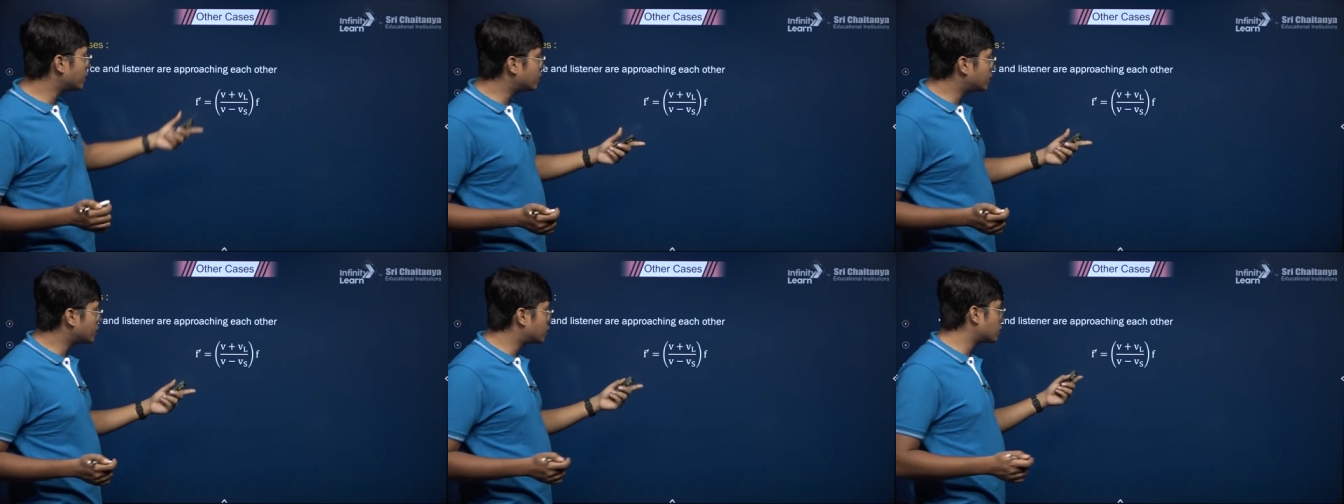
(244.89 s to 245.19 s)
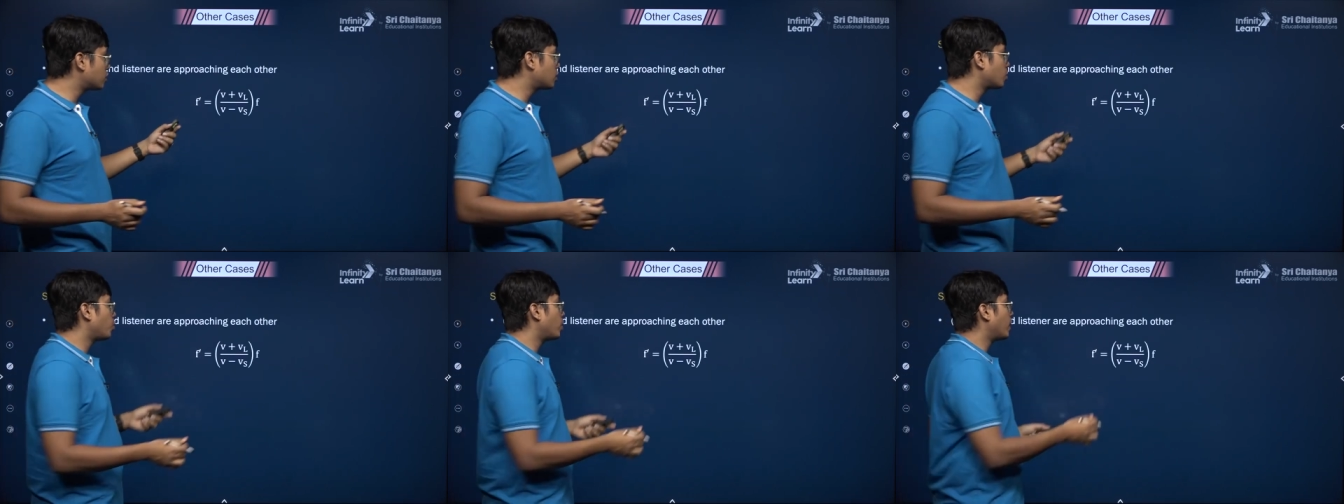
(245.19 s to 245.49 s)
This
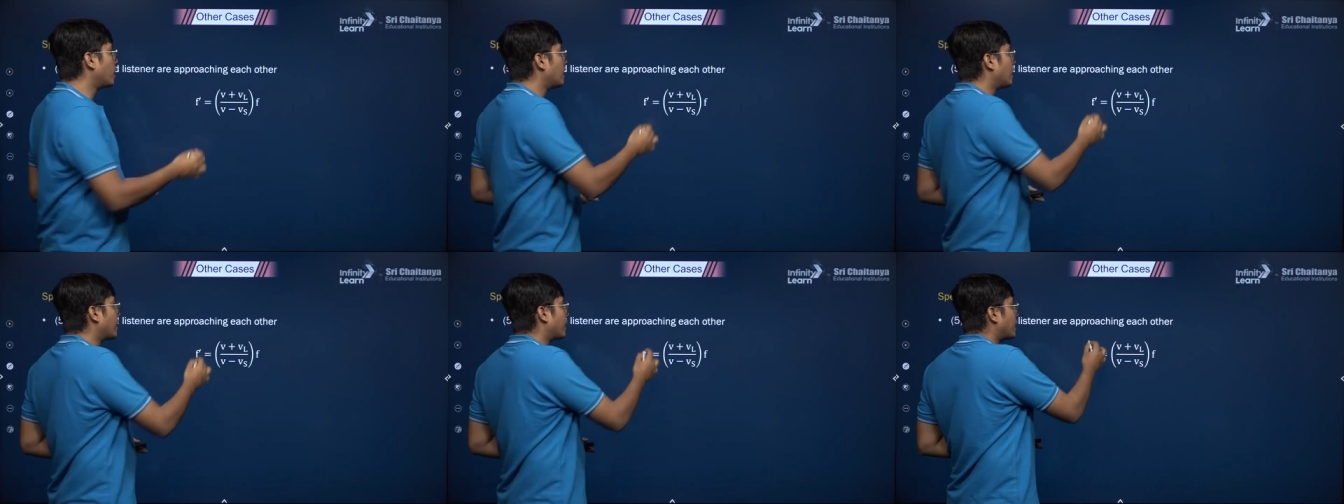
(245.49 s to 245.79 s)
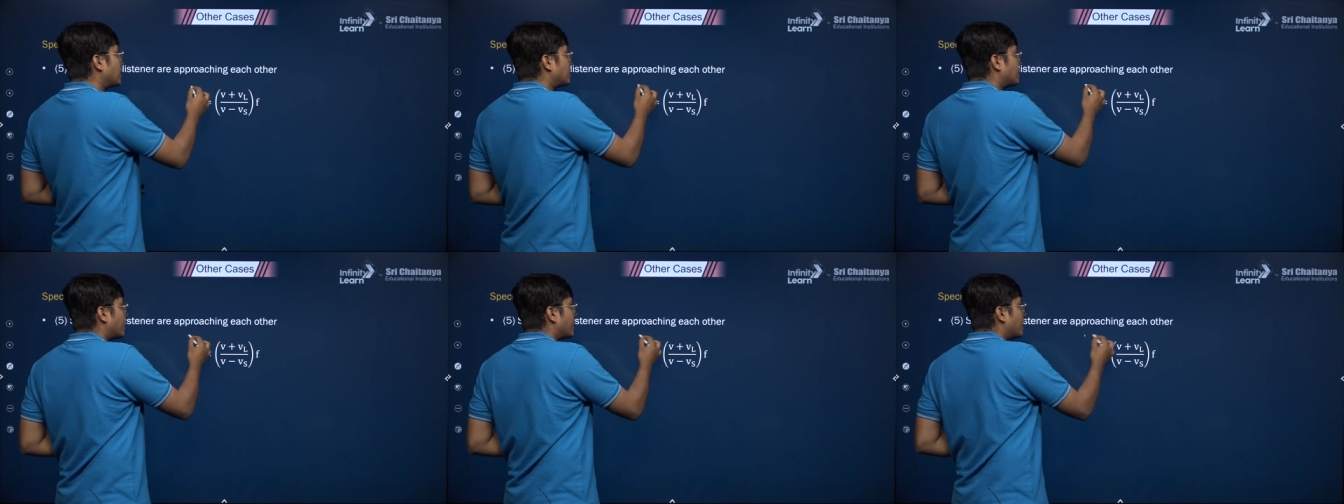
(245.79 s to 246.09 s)
is the one, like
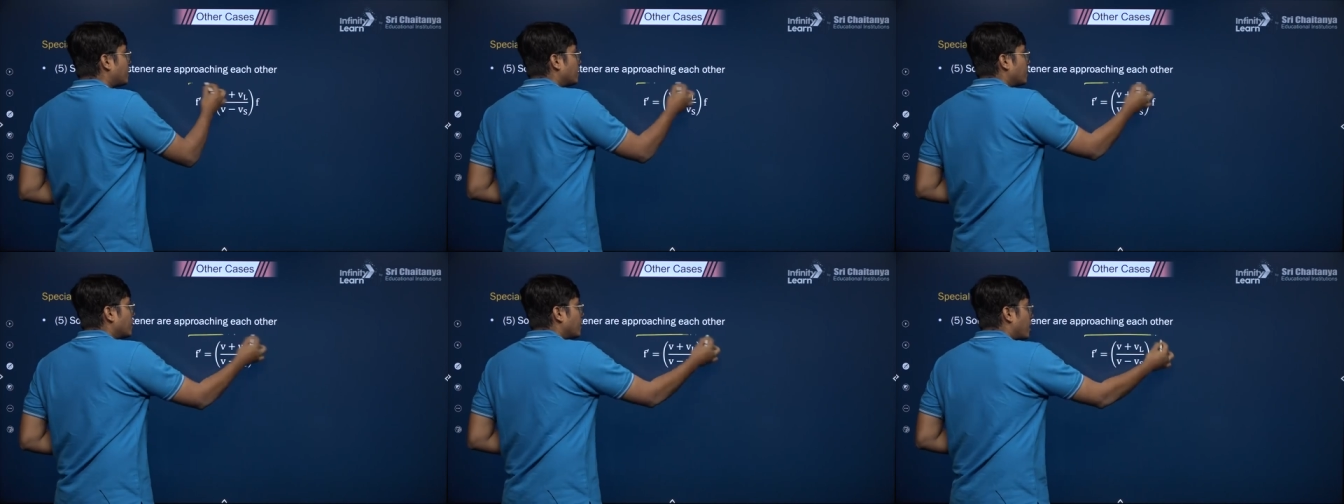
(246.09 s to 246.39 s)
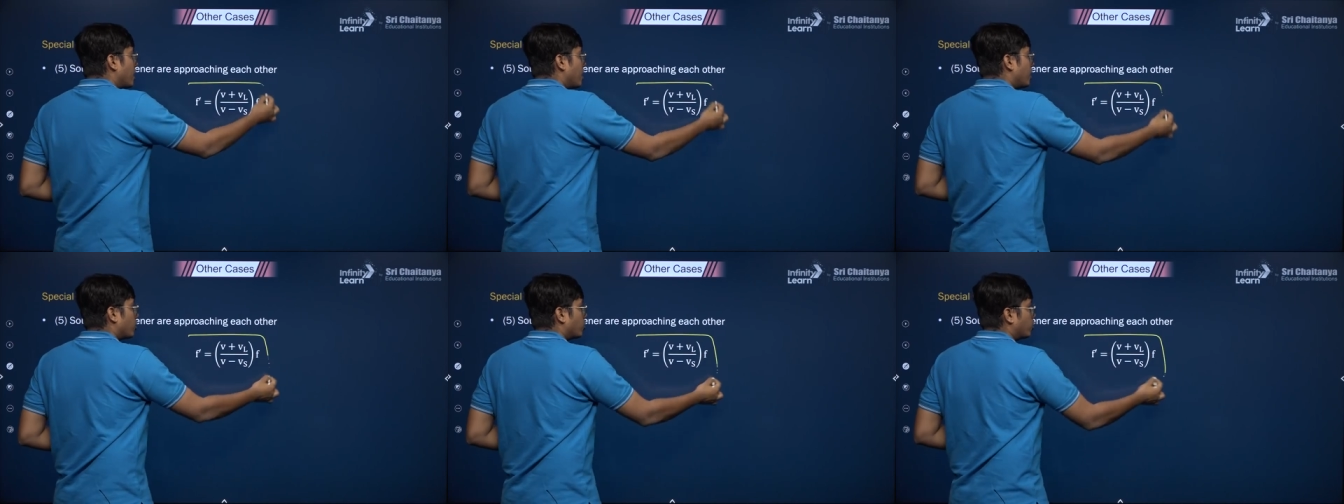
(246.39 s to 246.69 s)
I said,
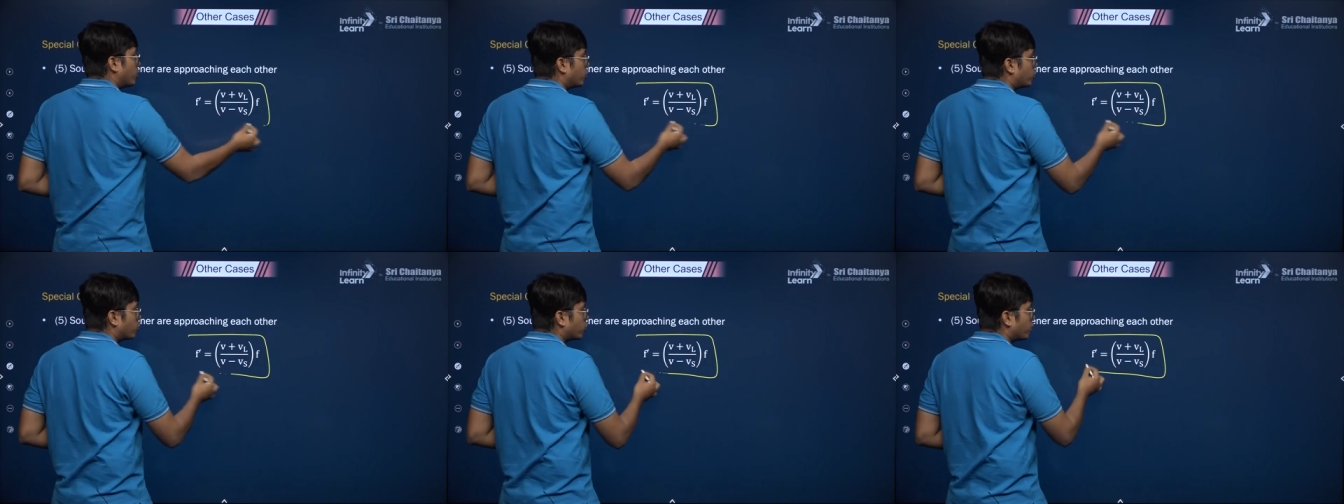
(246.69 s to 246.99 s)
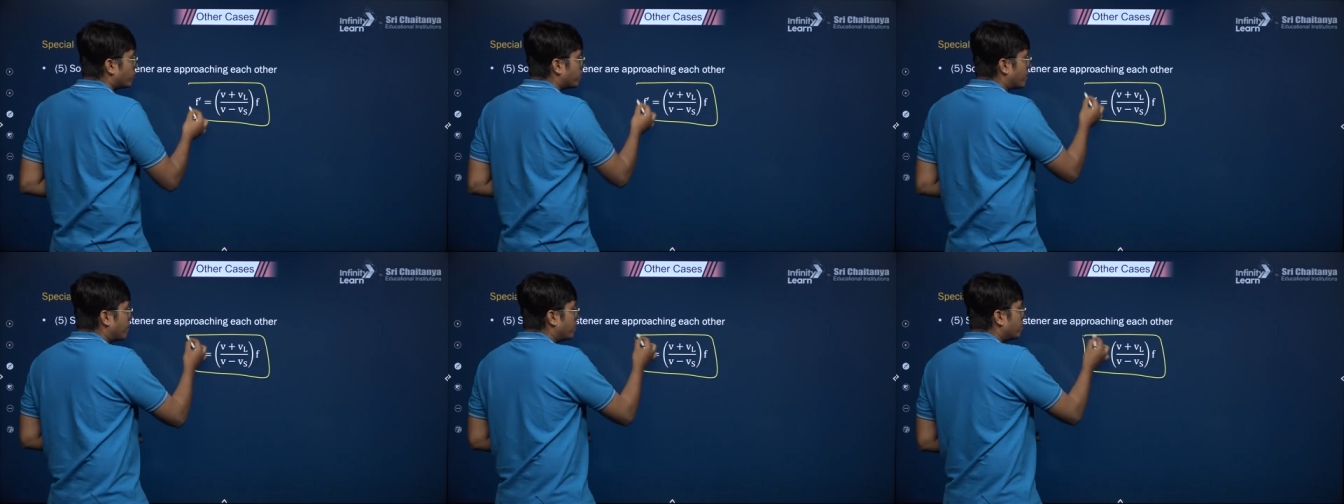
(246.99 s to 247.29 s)
you need to
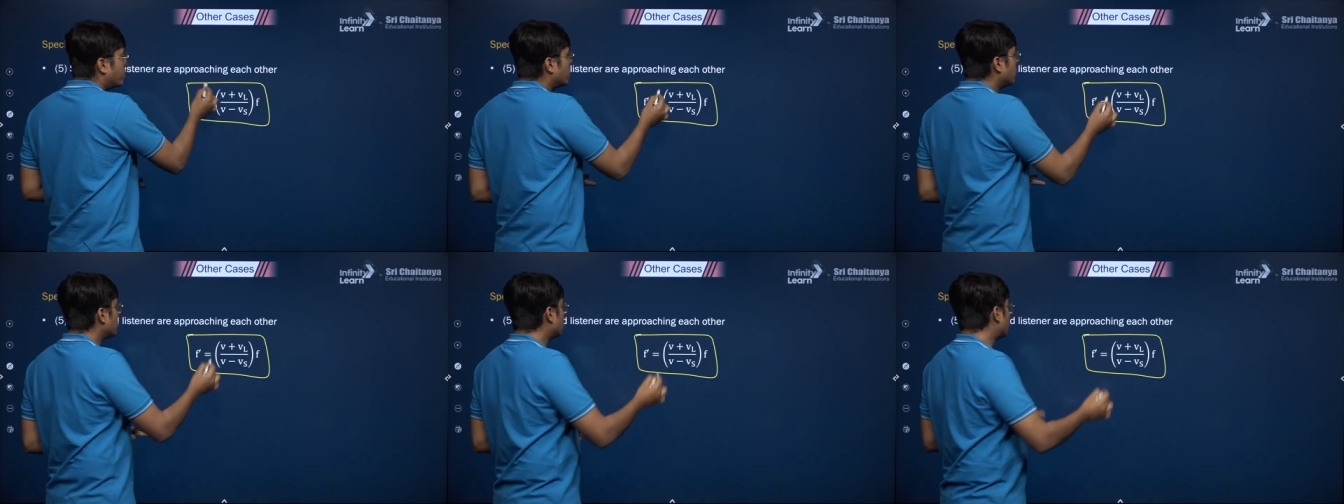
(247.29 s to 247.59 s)
remember